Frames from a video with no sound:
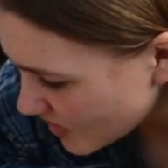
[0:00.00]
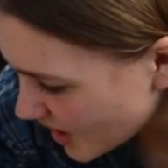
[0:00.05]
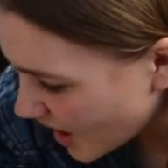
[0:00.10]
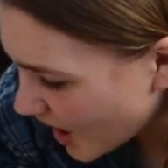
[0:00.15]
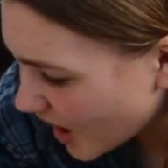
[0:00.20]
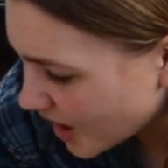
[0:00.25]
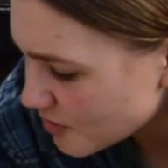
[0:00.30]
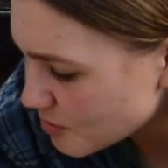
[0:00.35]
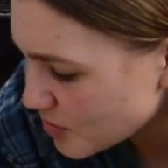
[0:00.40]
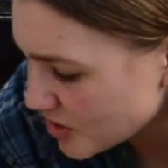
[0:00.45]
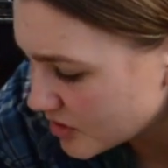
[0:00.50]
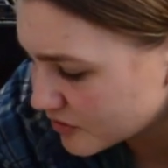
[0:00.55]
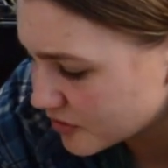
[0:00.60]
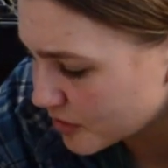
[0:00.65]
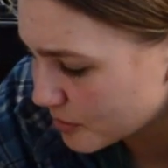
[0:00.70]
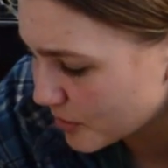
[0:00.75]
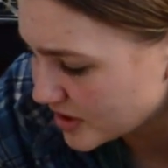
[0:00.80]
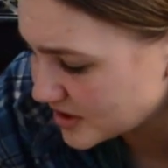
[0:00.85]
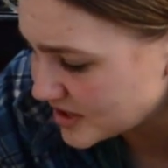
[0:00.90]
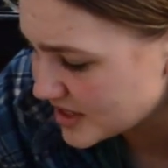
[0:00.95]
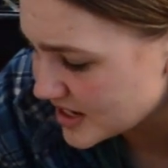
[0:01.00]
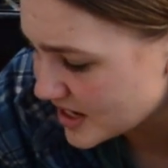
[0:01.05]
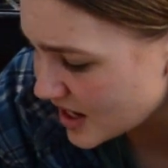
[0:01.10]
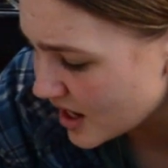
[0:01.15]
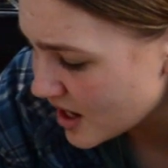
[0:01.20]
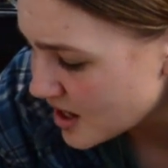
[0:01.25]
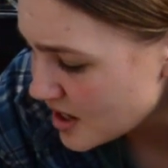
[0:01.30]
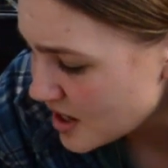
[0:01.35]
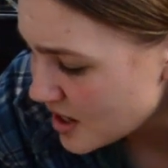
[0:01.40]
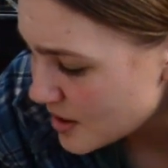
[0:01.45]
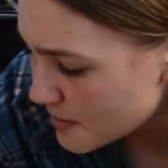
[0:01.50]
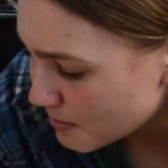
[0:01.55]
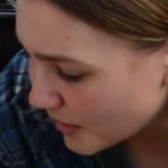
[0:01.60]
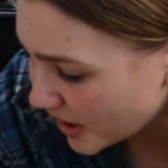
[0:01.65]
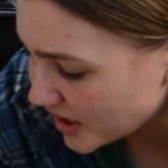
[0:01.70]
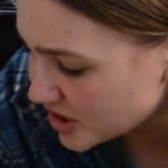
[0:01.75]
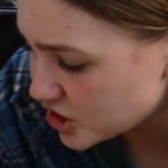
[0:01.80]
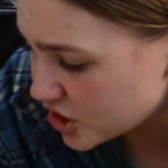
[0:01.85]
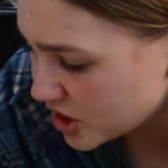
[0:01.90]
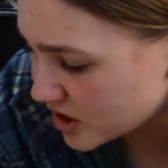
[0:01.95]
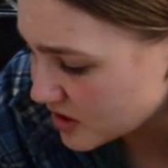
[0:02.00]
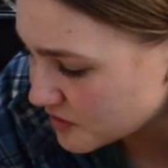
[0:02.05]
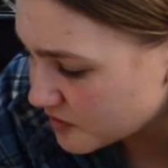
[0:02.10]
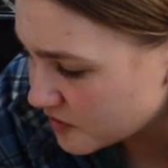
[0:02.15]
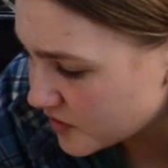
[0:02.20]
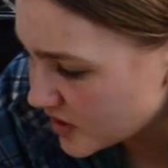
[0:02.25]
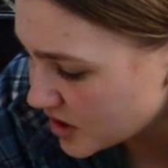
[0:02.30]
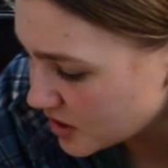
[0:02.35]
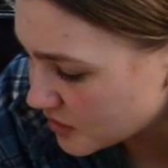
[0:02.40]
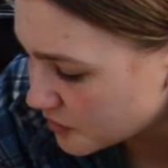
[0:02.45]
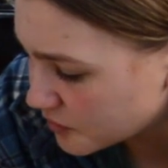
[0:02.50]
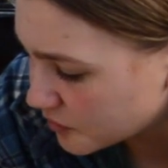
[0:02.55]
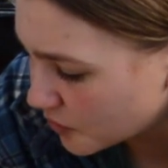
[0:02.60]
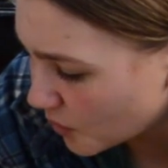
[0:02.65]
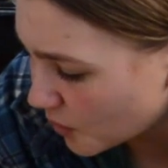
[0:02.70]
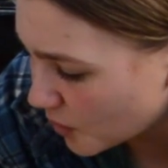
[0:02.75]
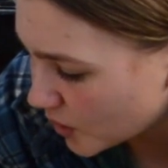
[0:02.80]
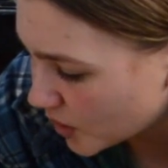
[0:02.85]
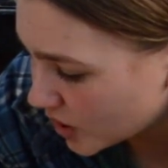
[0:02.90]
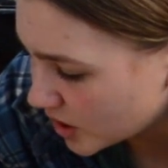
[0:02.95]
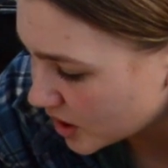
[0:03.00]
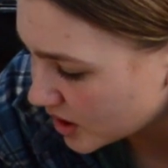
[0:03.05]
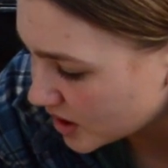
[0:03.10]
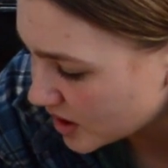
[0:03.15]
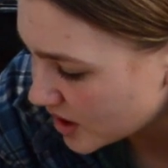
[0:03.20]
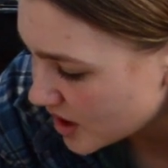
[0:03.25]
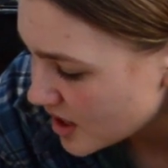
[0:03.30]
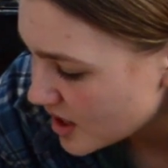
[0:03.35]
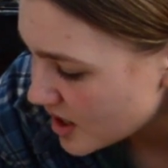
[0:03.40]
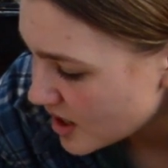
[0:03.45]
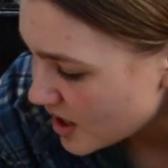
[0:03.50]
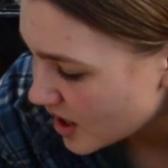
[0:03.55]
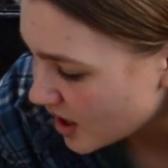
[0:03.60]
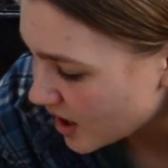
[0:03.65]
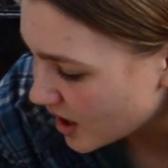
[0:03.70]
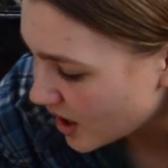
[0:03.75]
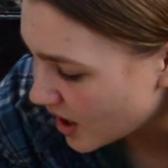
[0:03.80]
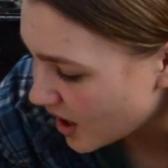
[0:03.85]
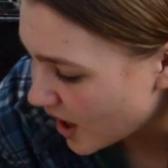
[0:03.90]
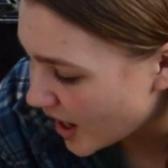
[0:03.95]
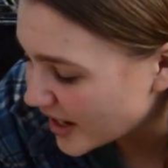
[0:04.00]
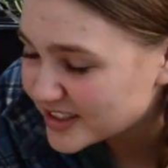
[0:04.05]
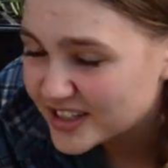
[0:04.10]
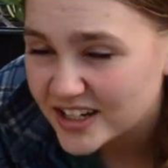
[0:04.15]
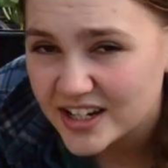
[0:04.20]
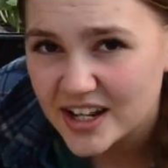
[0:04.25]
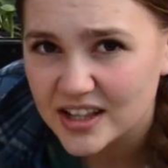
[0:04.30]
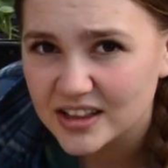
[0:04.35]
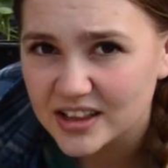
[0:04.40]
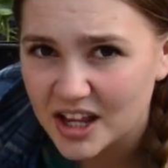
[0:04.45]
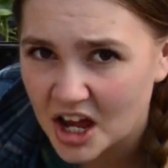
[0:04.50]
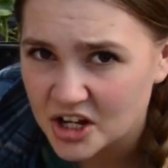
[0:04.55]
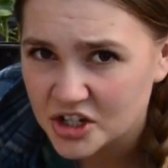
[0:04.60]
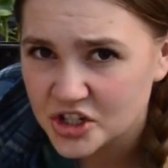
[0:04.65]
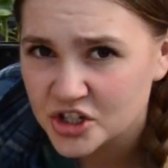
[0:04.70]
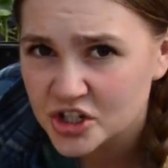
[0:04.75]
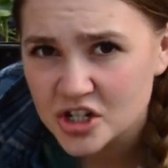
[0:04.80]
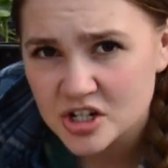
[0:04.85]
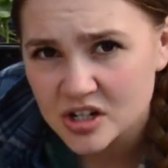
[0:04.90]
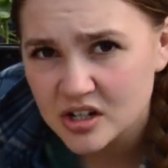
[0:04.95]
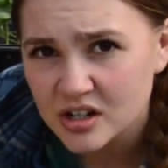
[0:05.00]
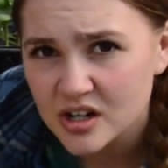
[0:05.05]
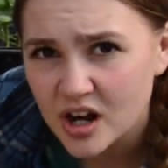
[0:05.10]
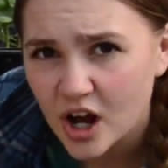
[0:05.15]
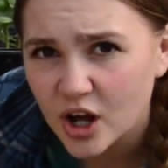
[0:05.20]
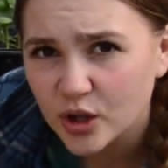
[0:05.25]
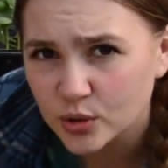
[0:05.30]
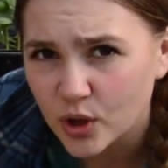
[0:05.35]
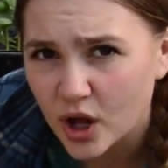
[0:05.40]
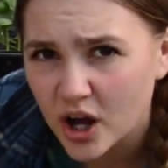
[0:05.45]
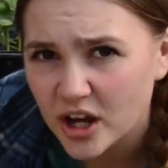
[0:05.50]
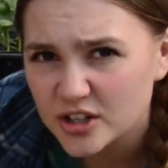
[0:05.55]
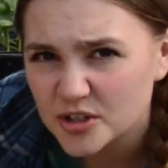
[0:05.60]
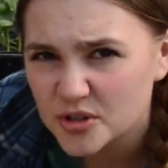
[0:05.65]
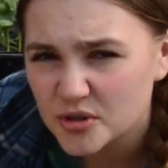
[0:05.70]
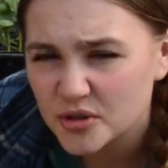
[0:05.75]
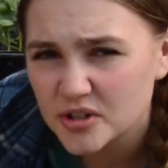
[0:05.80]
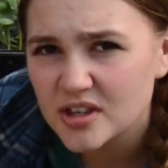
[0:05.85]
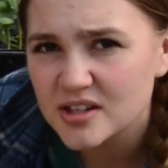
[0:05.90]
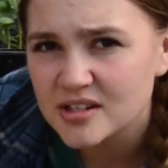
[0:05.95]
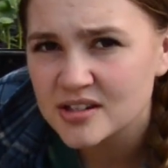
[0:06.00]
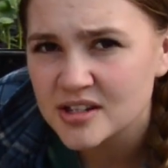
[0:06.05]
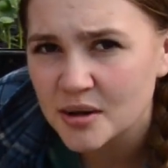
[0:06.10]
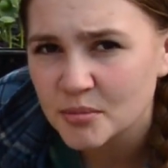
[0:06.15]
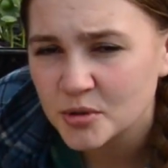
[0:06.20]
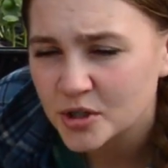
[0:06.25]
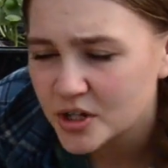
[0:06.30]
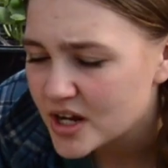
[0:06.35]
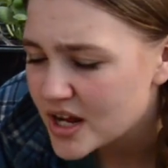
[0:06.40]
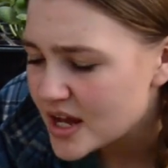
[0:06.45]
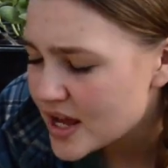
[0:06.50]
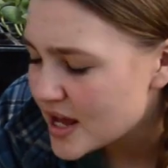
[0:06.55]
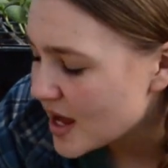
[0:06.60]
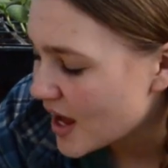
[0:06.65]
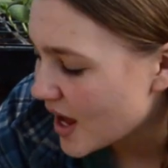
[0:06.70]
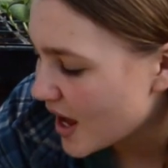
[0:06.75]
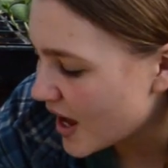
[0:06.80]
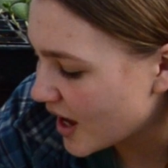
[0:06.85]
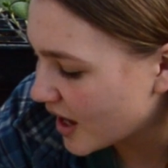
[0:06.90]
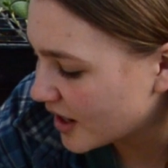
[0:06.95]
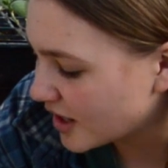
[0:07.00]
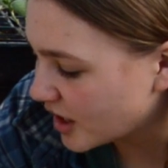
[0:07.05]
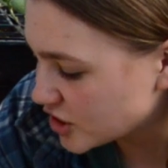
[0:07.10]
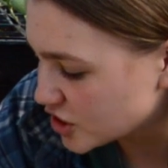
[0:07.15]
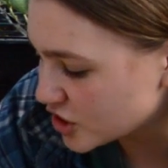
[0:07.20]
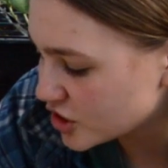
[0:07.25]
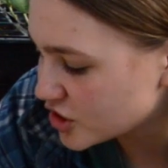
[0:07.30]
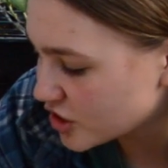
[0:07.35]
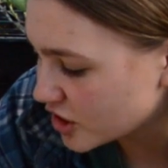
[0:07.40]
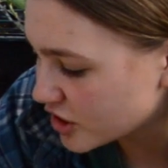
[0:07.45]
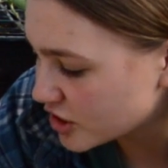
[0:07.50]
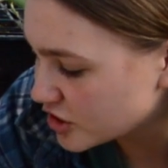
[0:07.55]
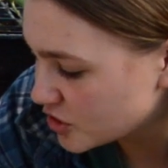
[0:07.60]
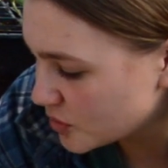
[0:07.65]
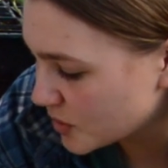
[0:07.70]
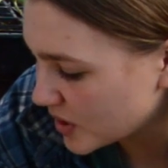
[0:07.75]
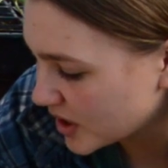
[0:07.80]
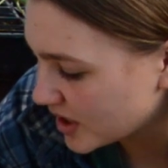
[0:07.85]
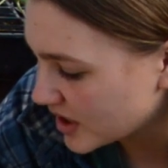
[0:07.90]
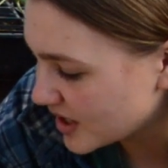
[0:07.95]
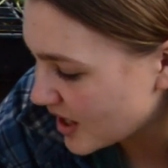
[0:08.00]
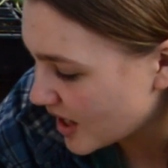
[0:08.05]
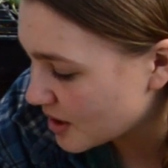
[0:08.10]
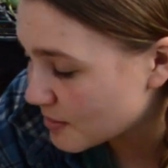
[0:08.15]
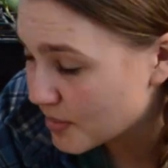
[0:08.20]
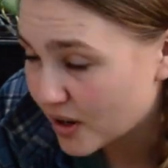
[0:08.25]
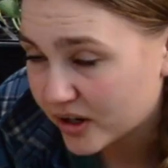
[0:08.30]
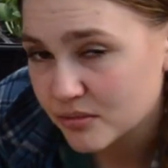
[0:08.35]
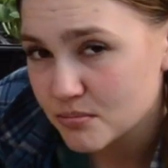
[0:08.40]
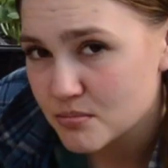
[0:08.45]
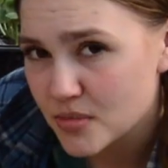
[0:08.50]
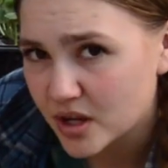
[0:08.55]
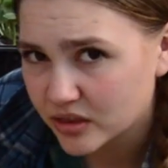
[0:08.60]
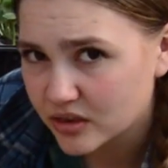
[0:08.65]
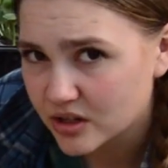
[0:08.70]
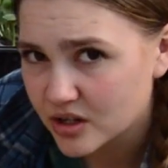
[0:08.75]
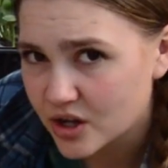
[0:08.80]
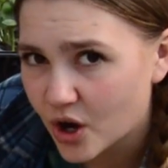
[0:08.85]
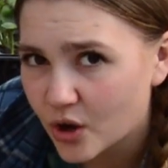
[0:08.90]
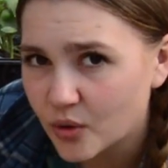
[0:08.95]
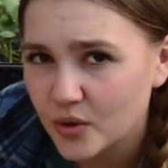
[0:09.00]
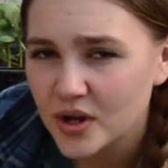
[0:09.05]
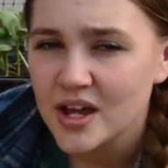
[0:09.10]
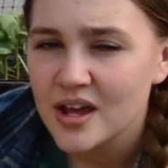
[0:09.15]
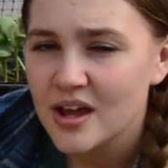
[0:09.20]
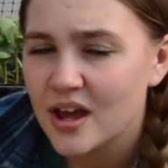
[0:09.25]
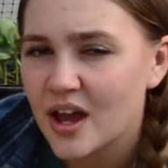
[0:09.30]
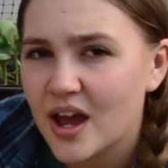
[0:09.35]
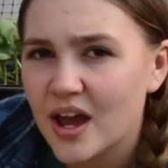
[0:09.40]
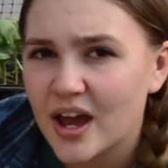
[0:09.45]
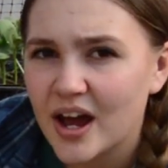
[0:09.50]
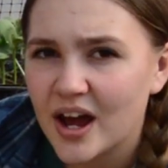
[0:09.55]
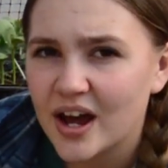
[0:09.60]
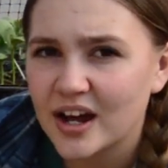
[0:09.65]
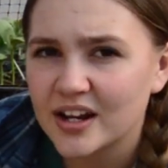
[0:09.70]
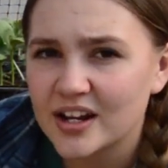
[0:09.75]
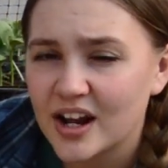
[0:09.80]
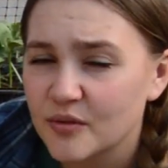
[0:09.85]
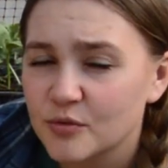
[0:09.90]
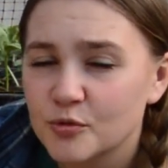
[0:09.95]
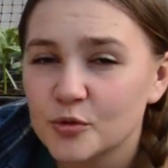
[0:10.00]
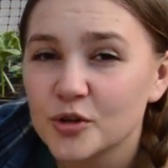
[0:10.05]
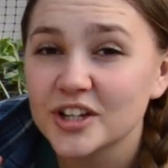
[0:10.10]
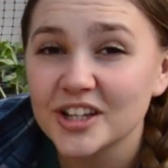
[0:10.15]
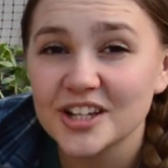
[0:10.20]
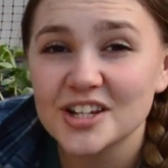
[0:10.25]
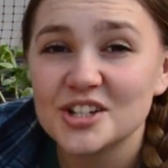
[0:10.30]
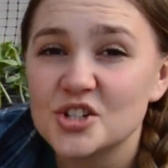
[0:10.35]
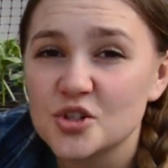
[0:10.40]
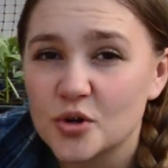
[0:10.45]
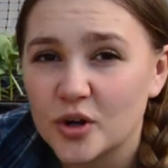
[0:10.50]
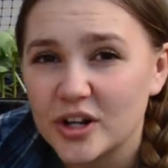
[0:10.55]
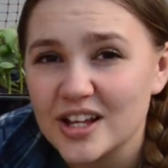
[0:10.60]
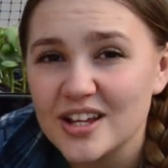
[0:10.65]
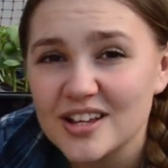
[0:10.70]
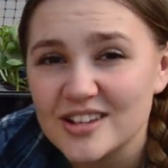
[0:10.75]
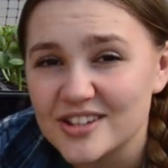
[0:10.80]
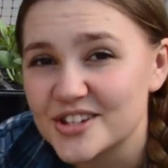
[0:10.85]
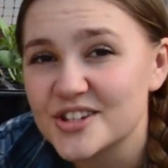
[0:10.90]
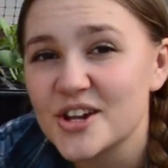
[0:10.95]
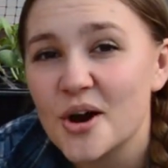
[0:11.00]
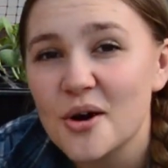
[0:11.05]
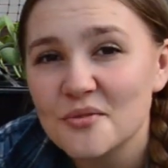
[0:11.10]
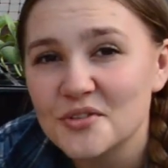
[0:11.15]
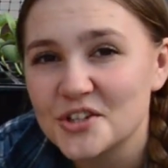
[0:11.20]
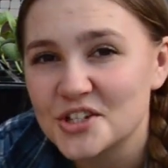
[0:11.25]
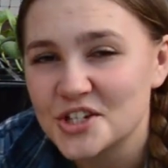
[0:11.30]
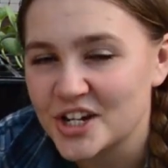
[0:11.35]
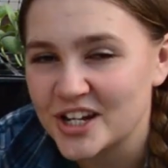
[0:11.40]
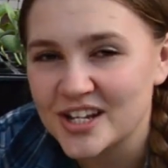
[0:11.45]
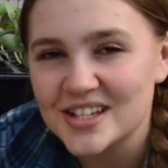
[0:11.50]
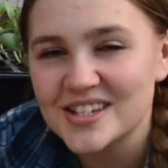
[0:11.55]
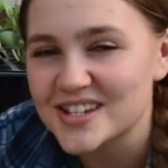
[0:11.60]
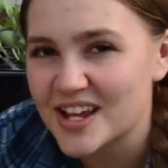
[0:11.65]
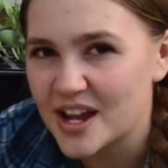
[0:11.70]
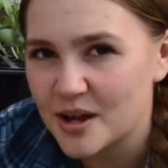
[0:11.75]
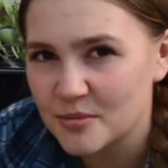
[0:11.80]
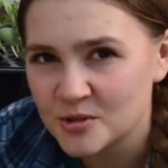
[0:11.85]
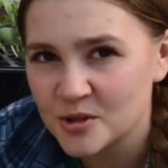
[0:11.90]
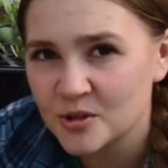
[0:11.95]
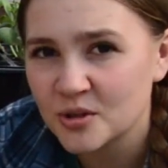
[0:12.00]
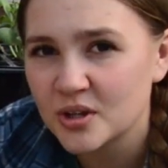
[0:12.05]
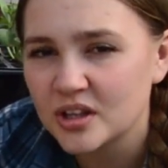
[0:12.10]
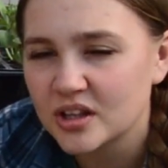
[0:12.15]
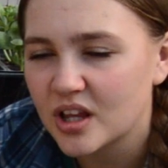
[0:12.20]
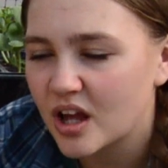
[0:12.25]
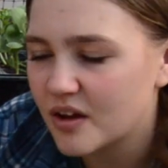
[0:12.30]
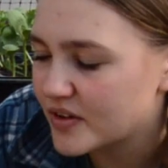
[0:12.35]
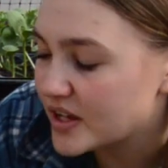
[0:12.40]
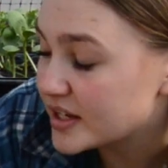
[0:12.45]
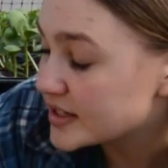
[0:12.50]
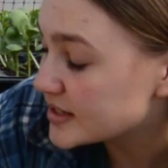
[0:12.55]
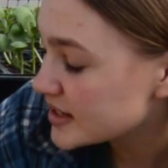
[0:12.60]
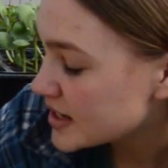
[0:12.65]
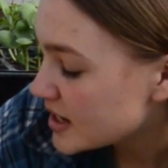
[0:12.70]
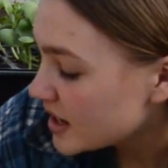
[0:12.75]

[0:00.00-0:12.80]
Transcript: I've been fermenting my chicken feed for, I did it last year a lot during the summer, and I just started doing it again about a month ago, and I've really enjoyed it, and so have the chickens. They absolutely love it.